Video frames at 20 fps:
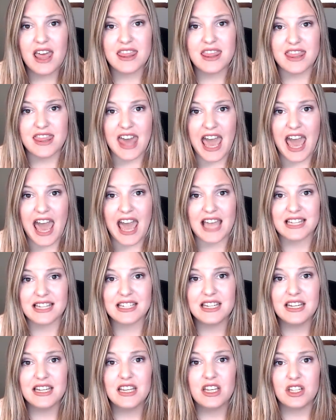that
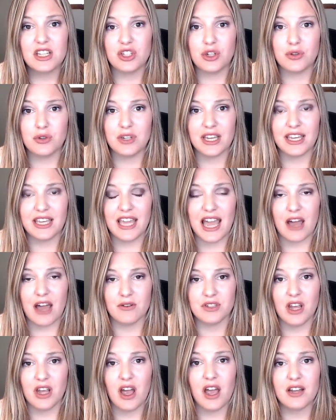you can
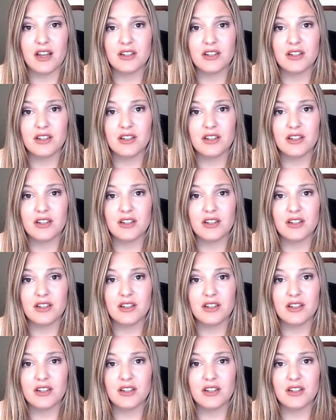count on?